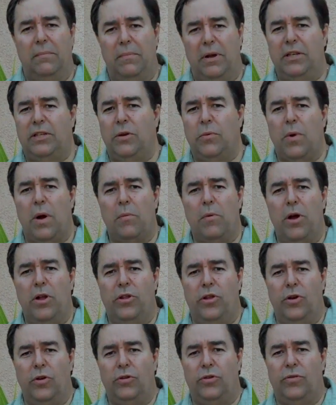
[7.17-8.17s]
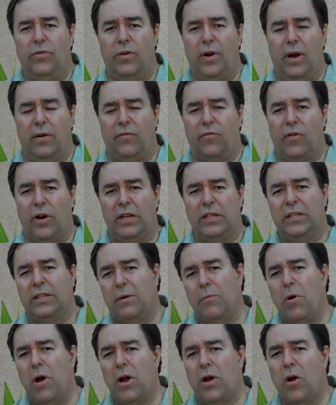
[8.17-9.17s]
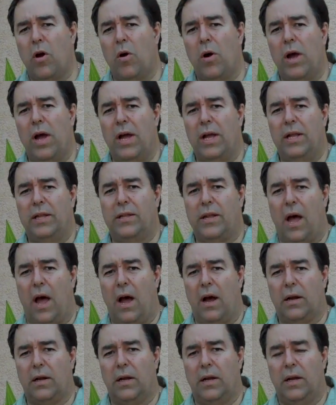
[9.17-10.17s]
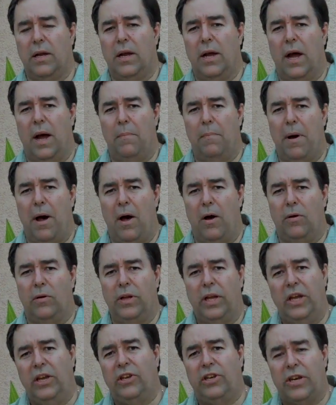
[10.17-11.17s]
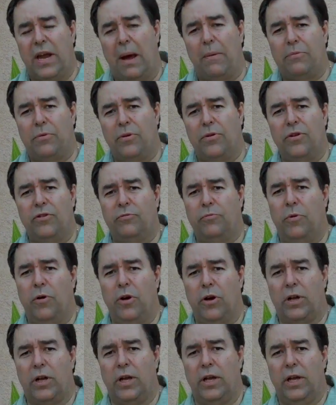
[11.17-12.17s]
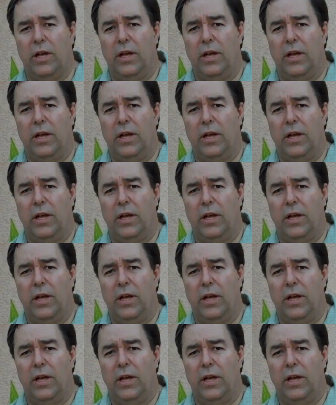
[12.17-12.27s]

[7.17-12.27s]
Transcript: Basically what I'm going to do, friends, is I want to go ahead and talk about each chapter of this book.